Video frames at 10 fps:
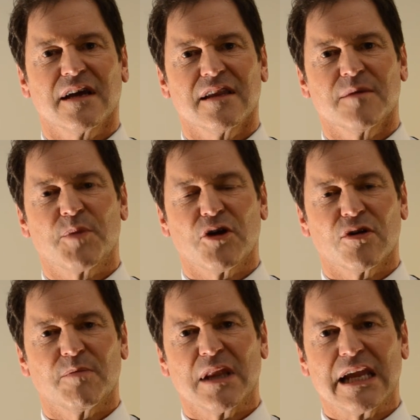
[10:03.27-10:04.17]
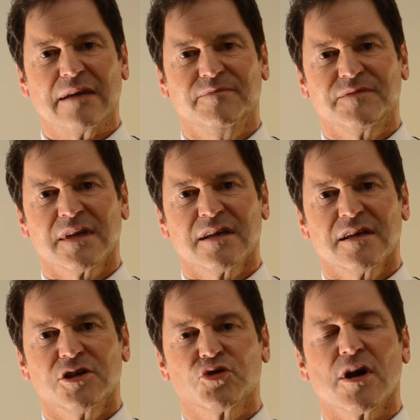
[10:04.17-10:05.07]
on the parent plan.
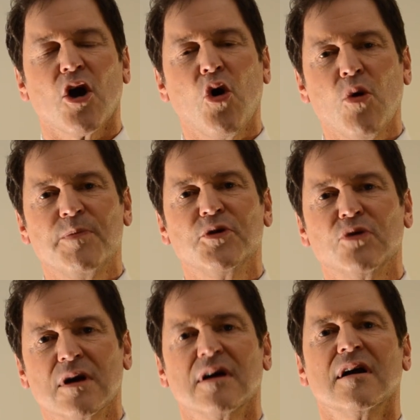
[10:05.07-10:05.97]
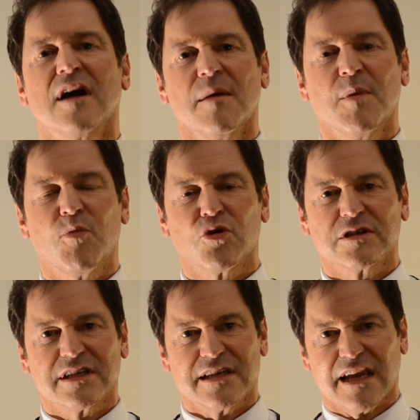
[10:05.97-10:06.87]
So I hope you come
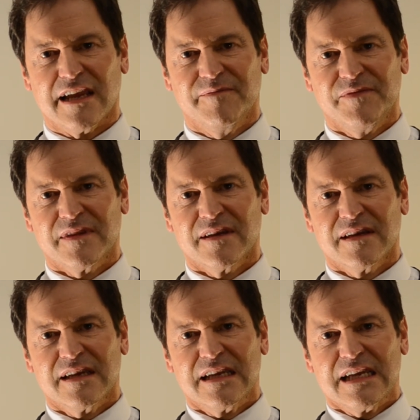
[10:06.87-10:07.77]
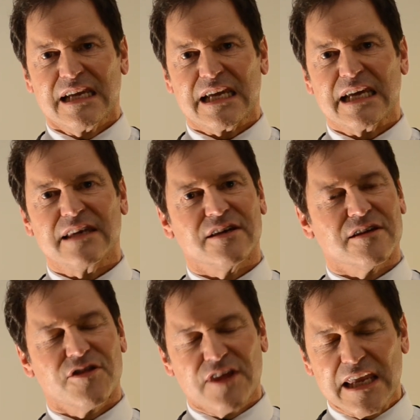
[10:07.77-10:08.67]
aboard today, and
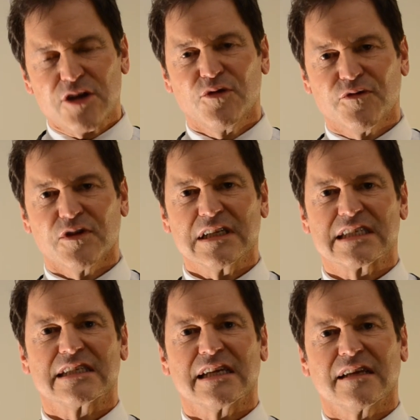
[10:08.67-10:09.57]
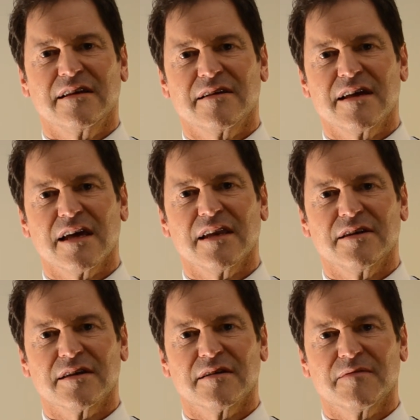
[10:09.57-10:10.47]
thank you for listening, and
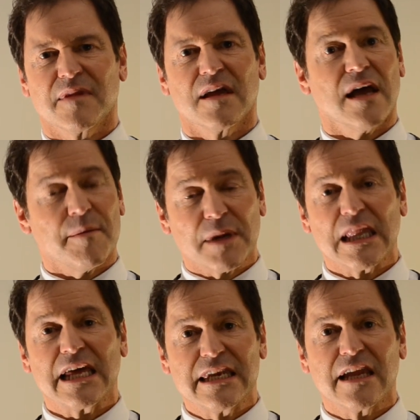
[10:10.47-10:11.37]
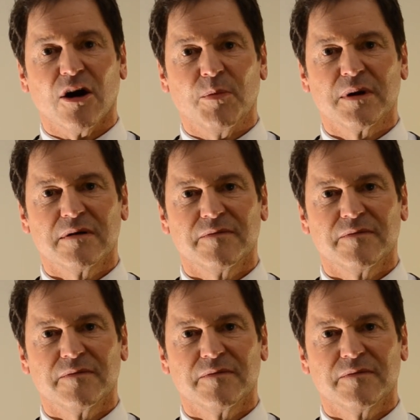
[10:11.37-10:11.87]
I'm glad to help.